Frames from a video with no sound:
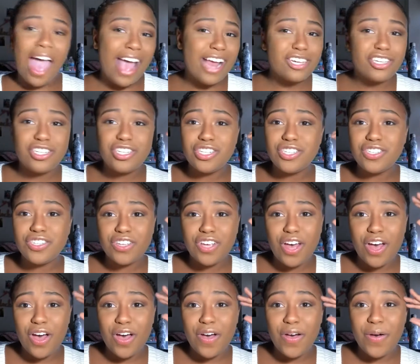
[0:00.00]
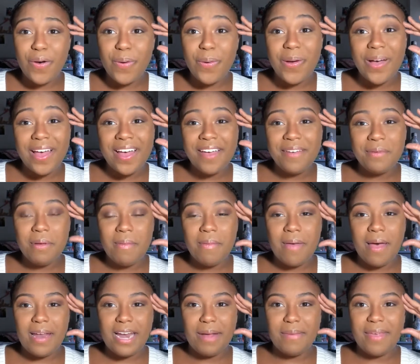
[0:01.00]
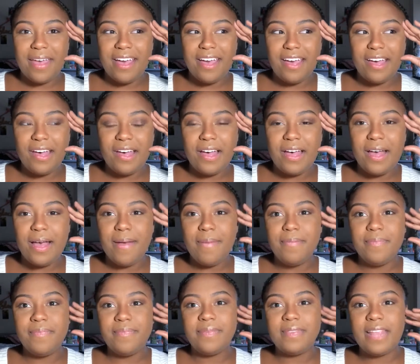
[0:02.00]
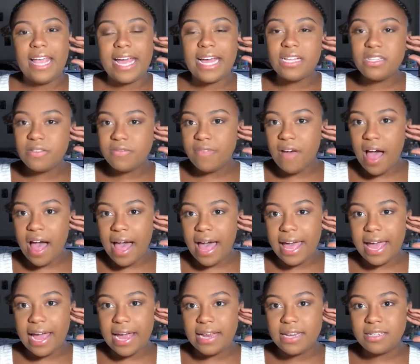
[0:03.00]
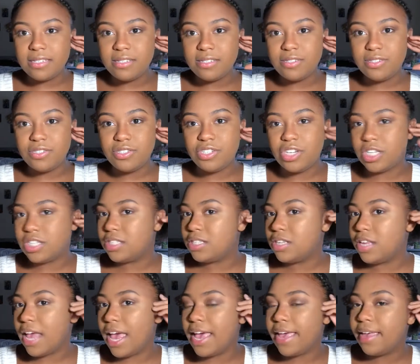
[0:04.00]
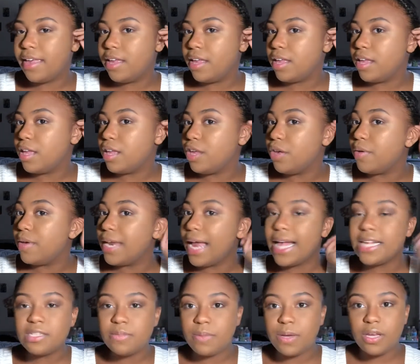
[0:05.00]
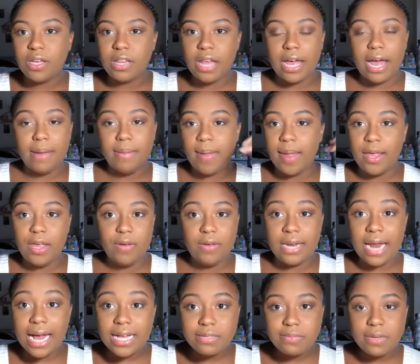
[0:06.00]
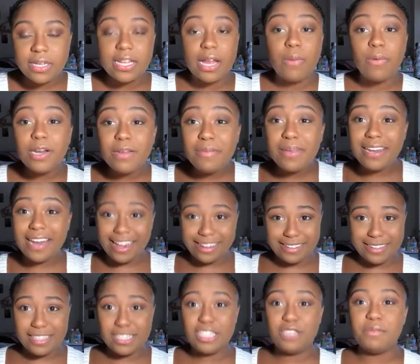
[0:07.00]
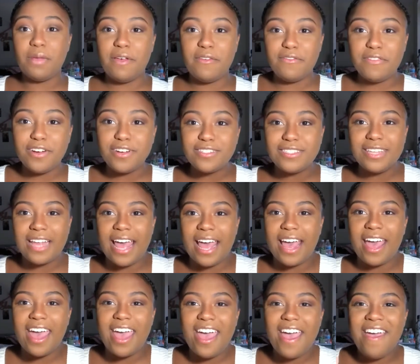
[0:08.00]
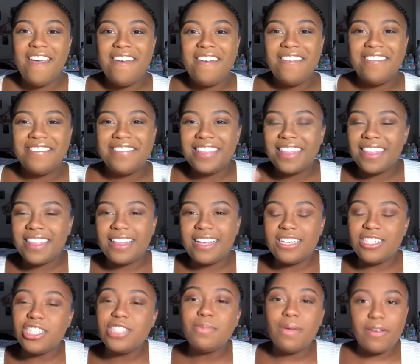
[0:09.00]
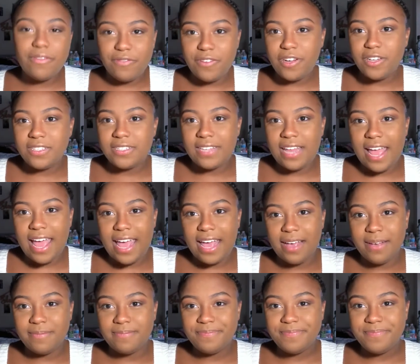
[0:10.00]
I should just go, blah, blah, blah. And I'm like, it's fine, just like, you can ask me, like, I'm like, you can ask me, because I want to be nice, like, this is my first, like, she's my first, like,